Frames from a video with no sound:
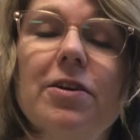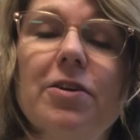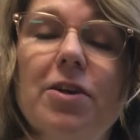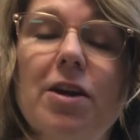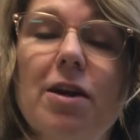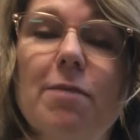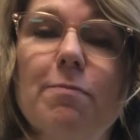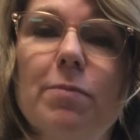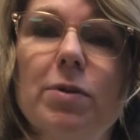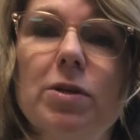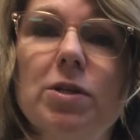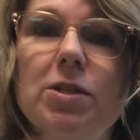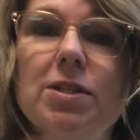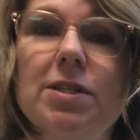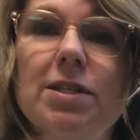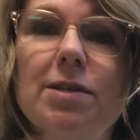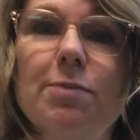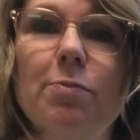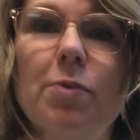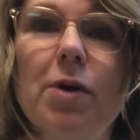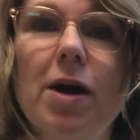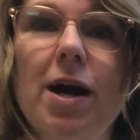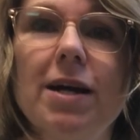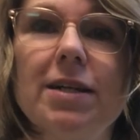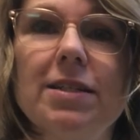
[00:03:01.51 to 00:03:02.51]
numbers to
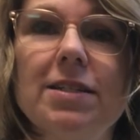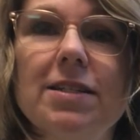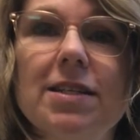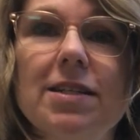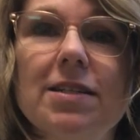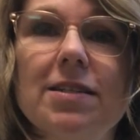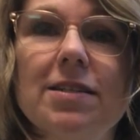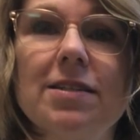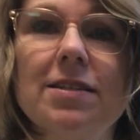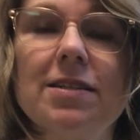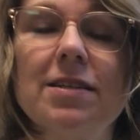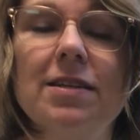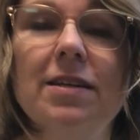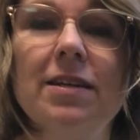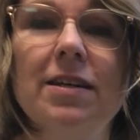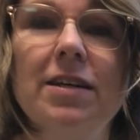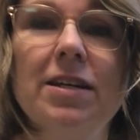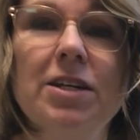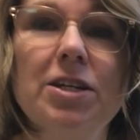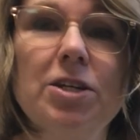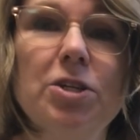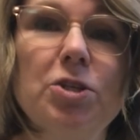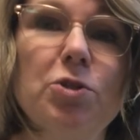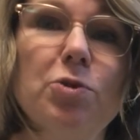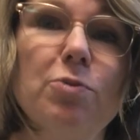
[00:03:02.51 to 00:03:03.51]
practice.
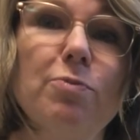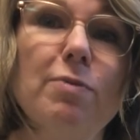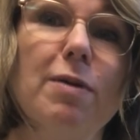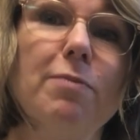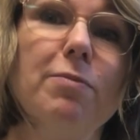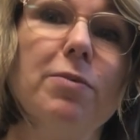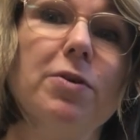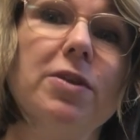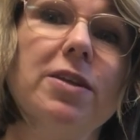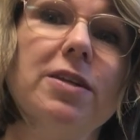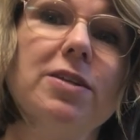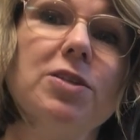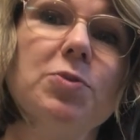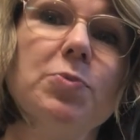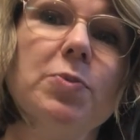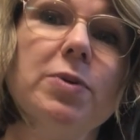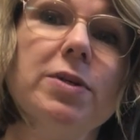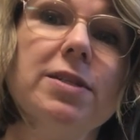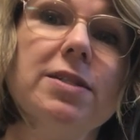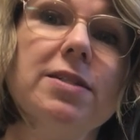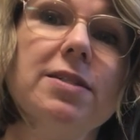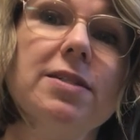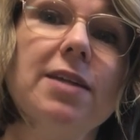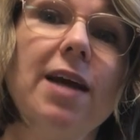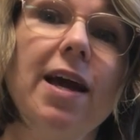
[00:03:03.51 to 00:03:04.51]
Do you remember this
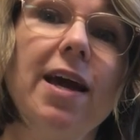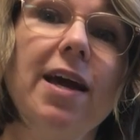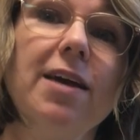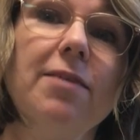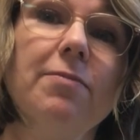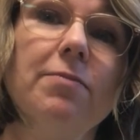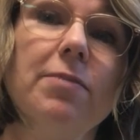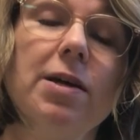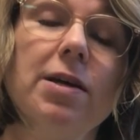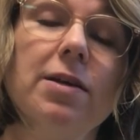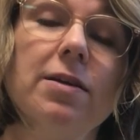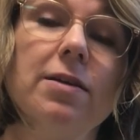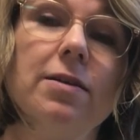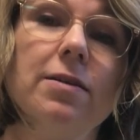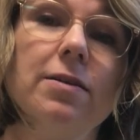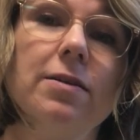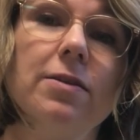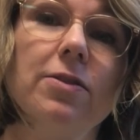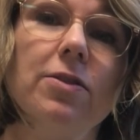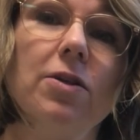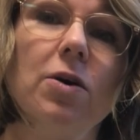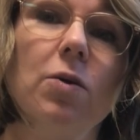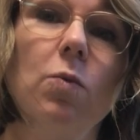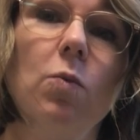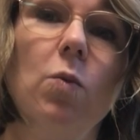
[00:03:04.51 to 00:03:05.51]
one's name?
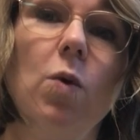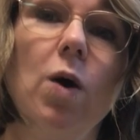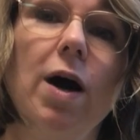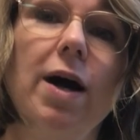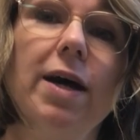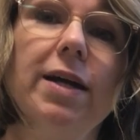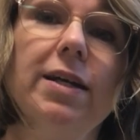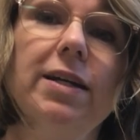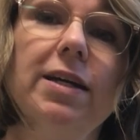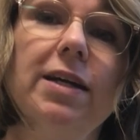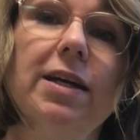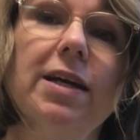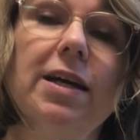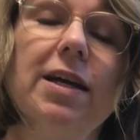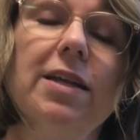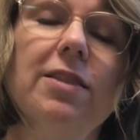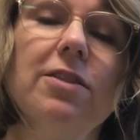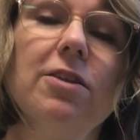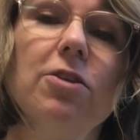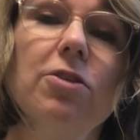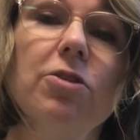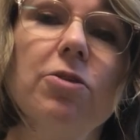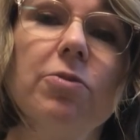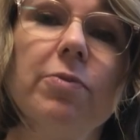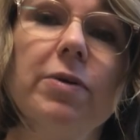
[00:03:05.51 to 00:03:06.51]
The 1 and
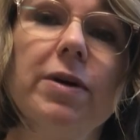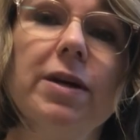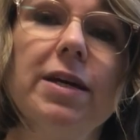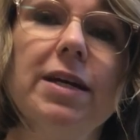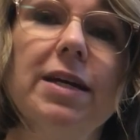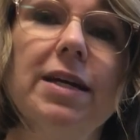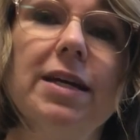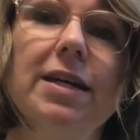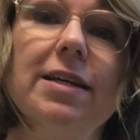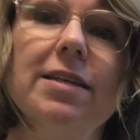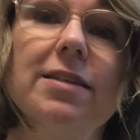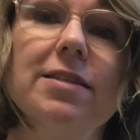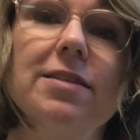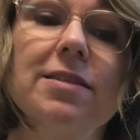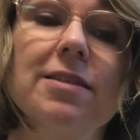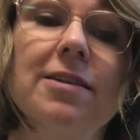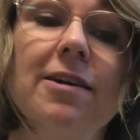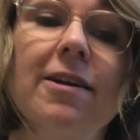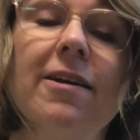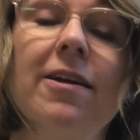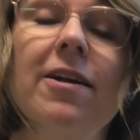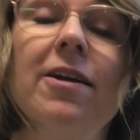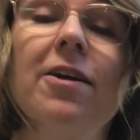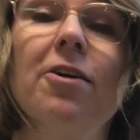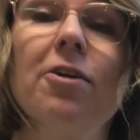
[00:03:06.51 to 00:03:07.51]
the 3 is
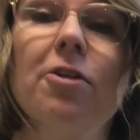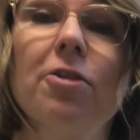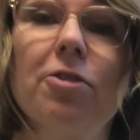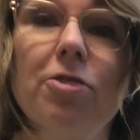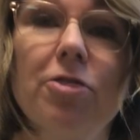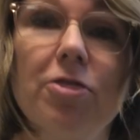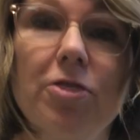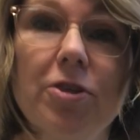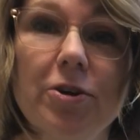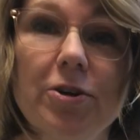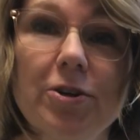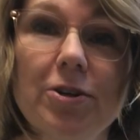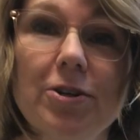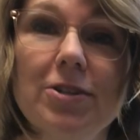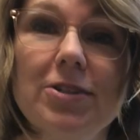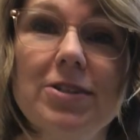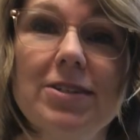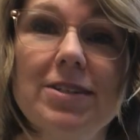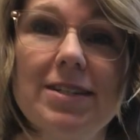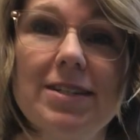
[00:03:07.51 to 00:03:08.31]
13.